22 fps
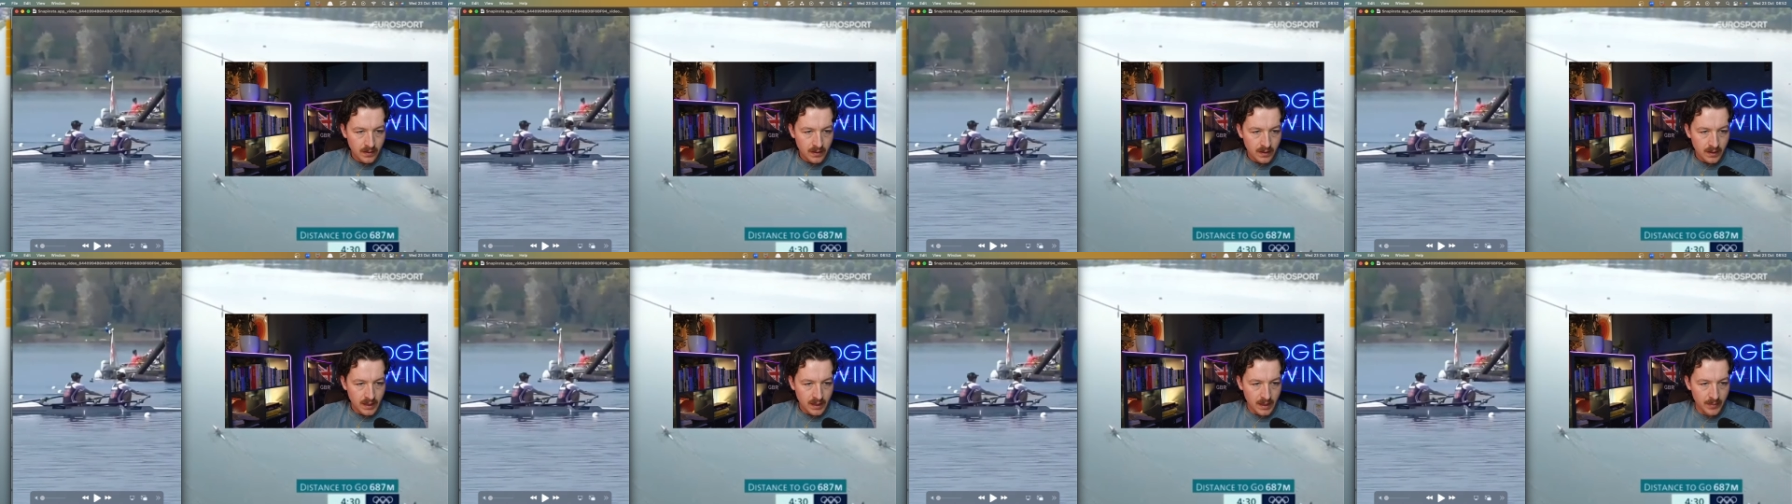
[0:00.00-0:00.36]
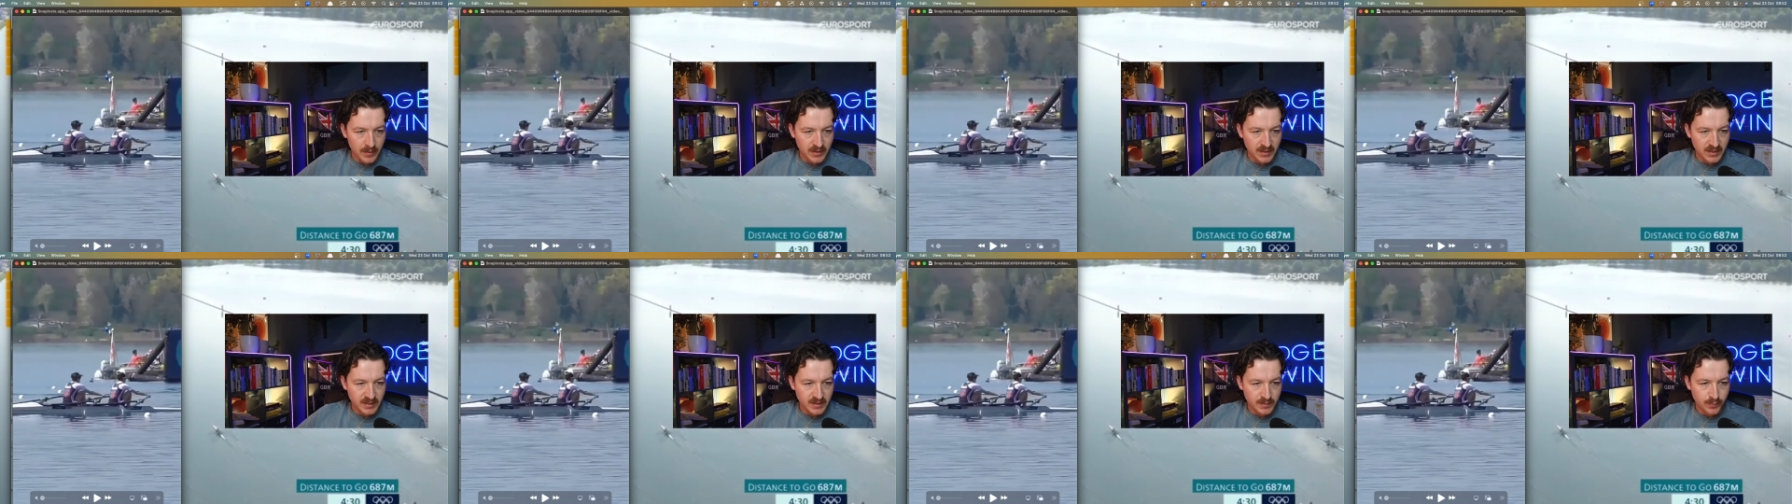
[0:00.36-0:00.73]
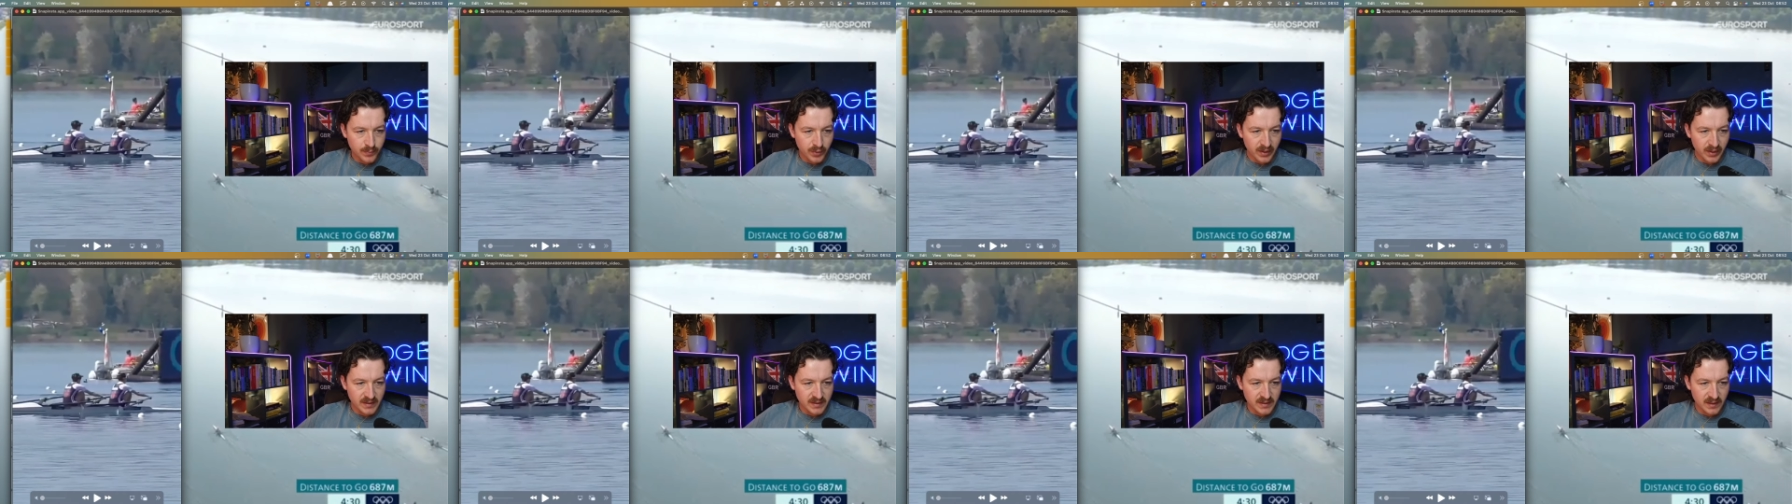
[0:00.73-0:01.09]
Imogen's
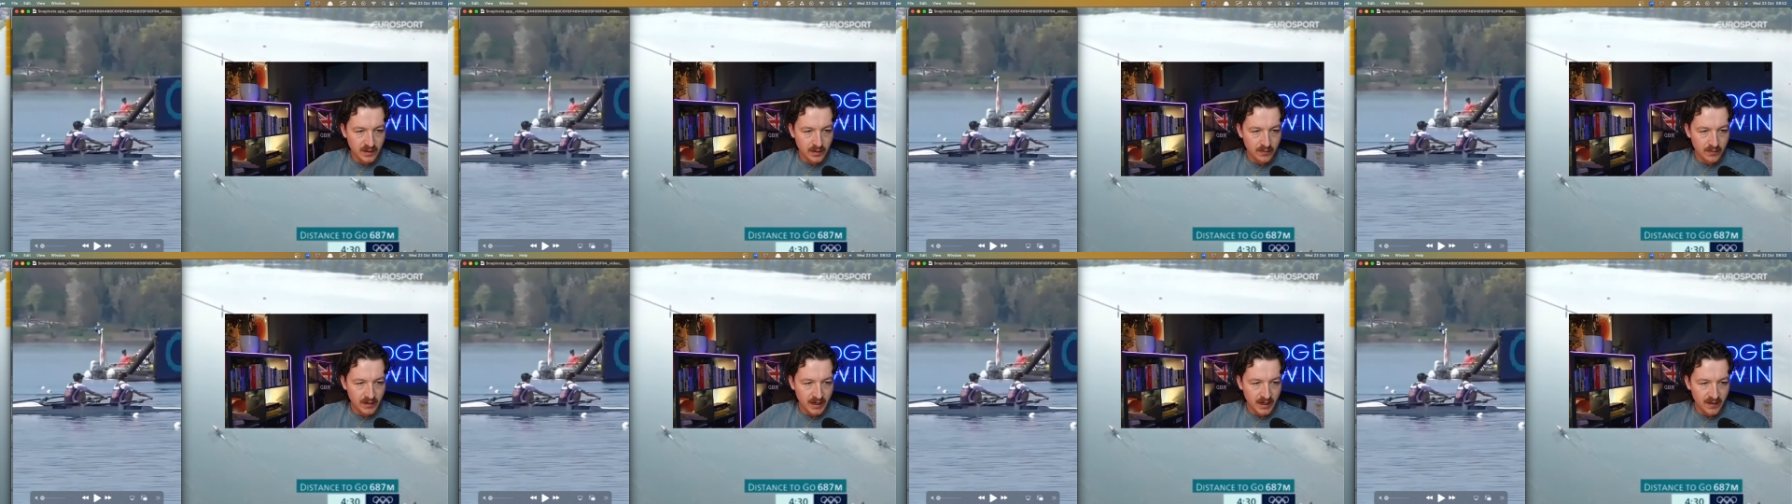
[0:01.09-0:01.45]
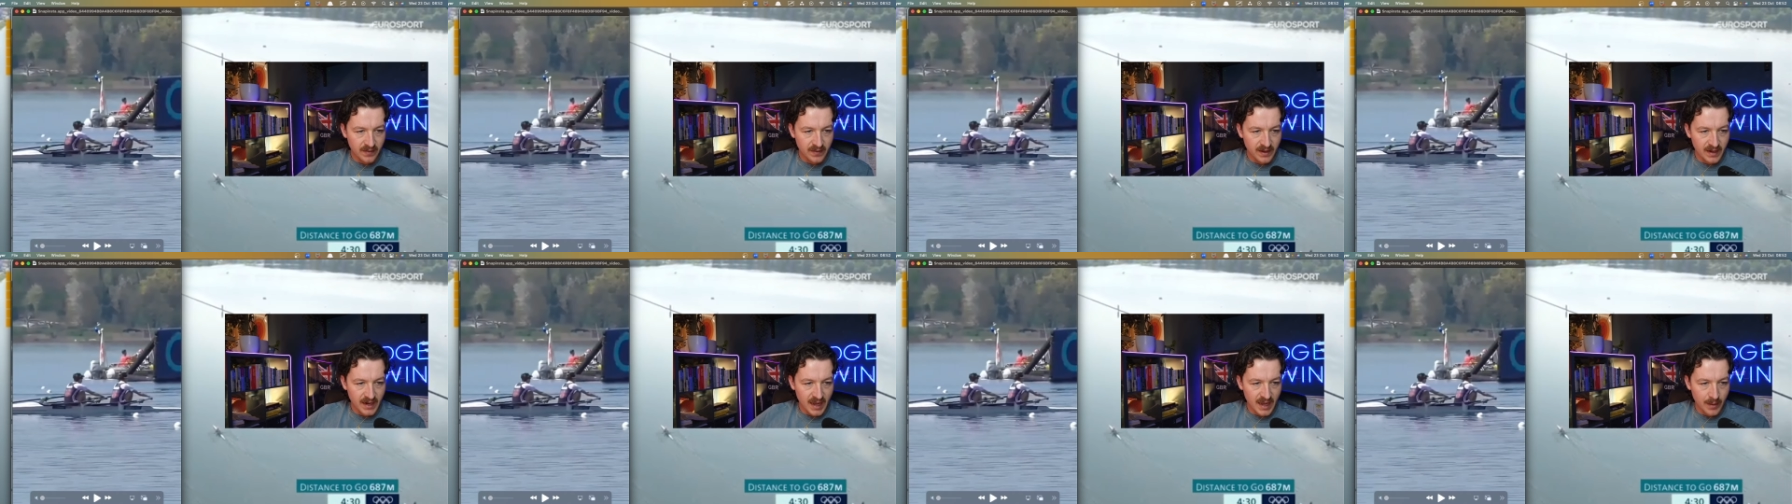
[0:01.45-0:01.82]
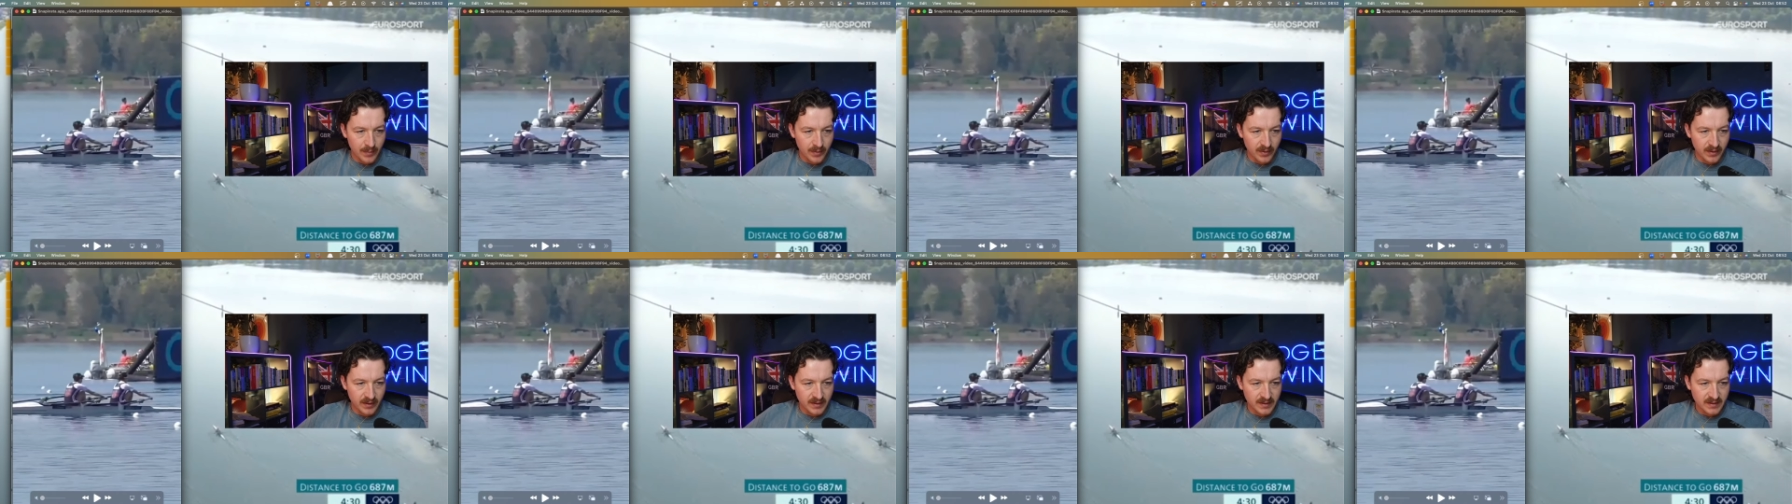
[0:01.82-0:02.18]
placing already, and then
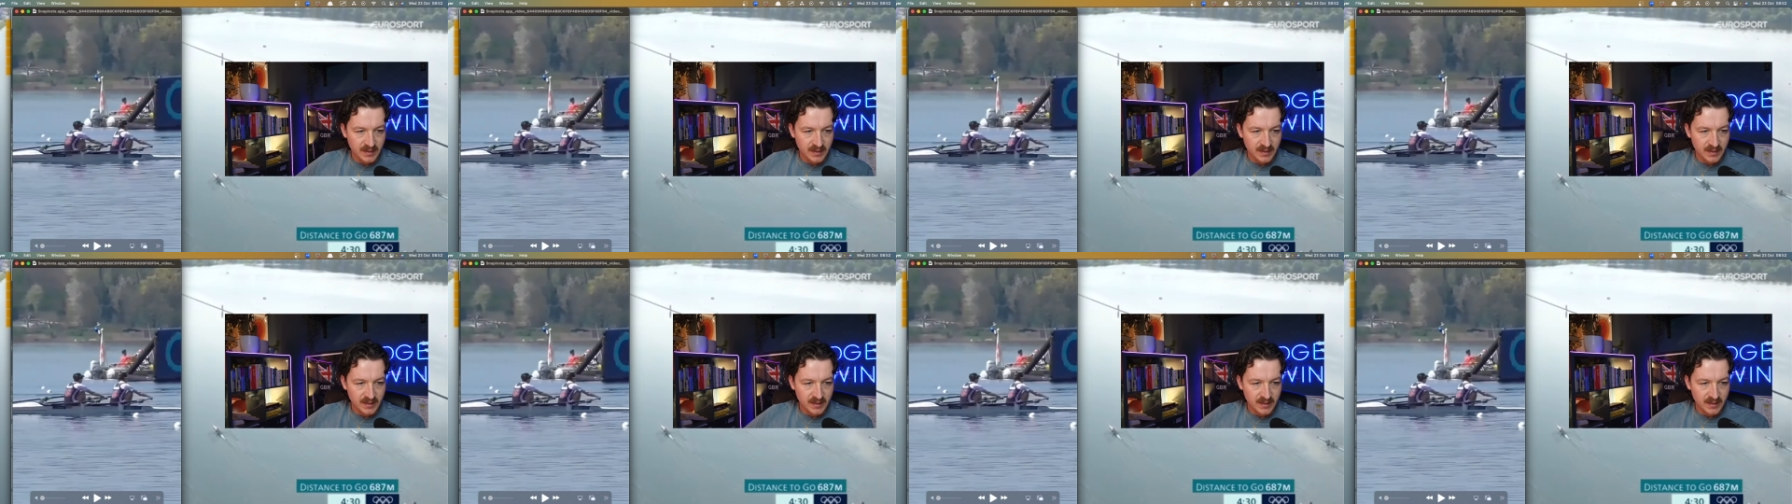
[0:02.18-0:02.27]
Emily is